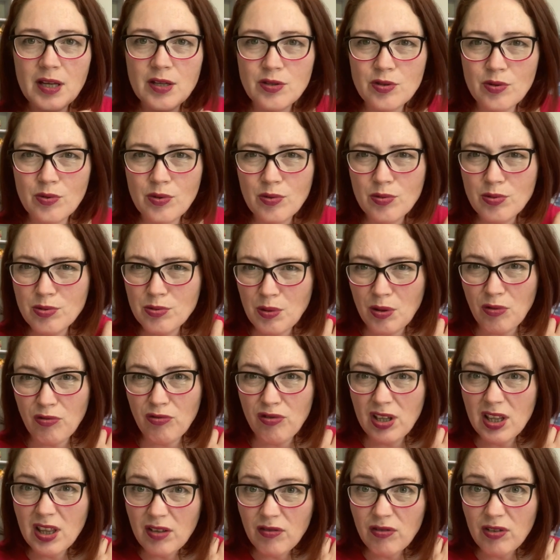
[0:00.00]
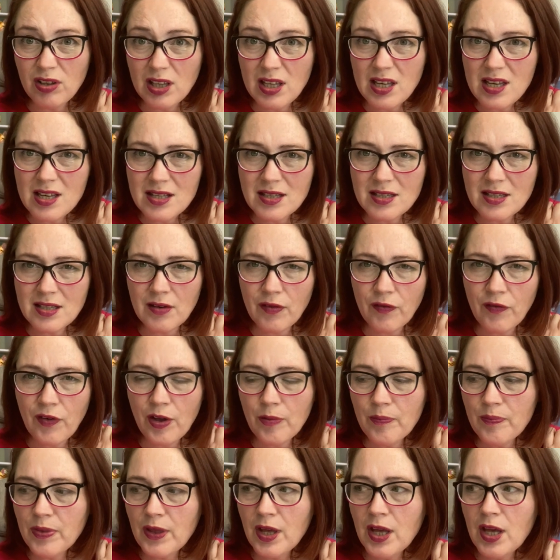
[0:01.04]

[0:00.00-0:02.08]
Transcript: So those were really, really easy to film.